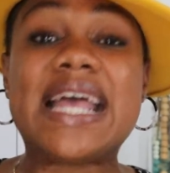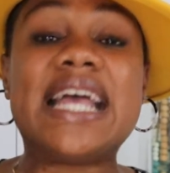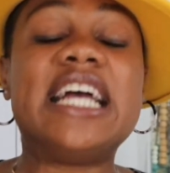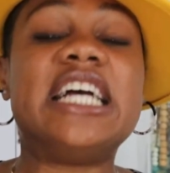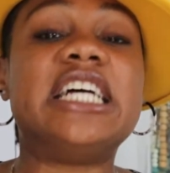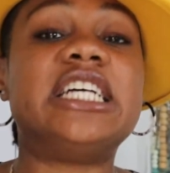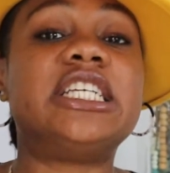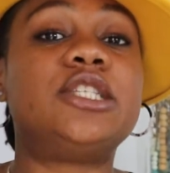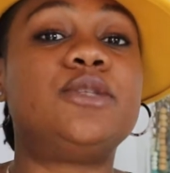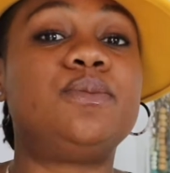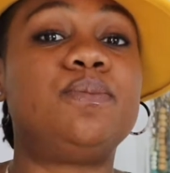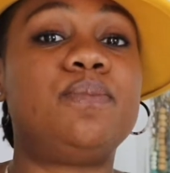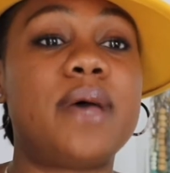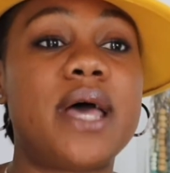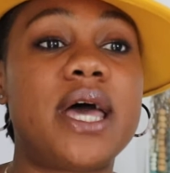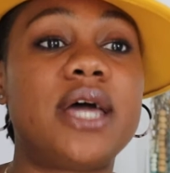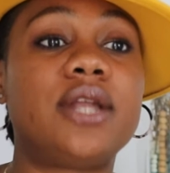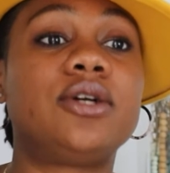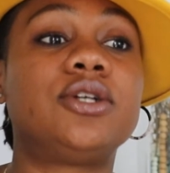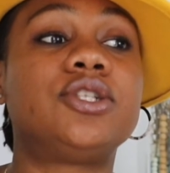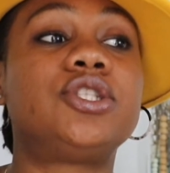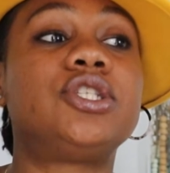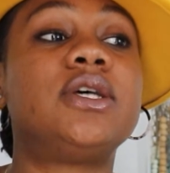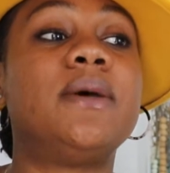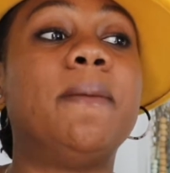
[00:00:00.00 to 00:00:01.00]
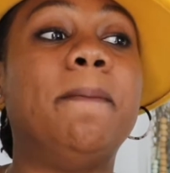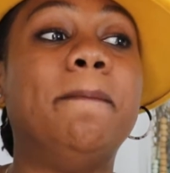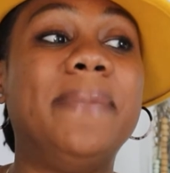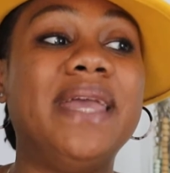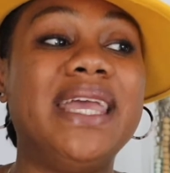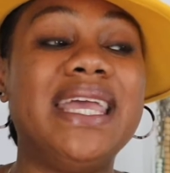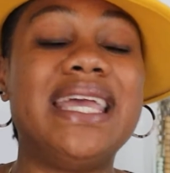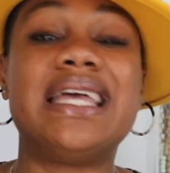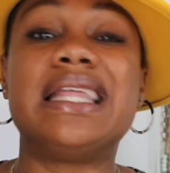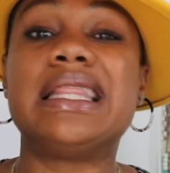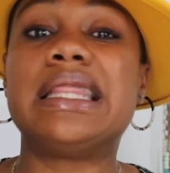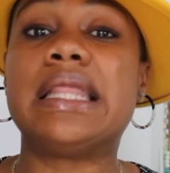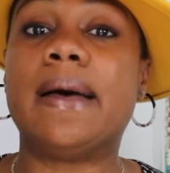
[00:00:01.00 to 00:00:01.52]
it's better to
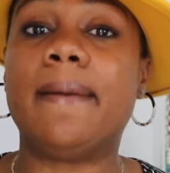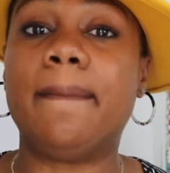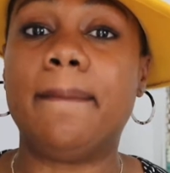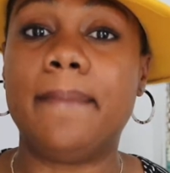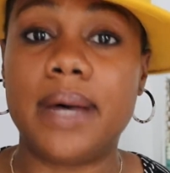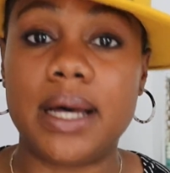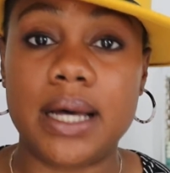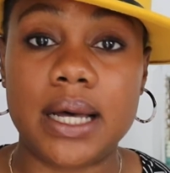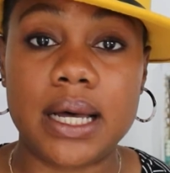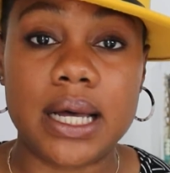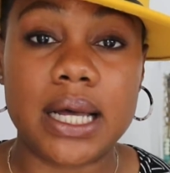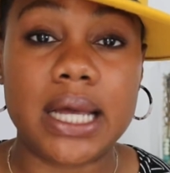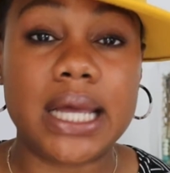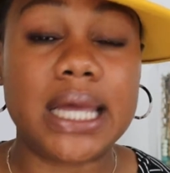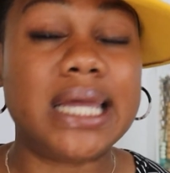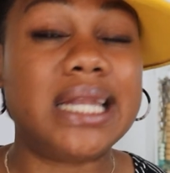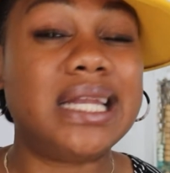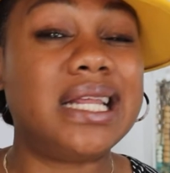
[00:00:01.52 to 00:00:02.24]
be in the mud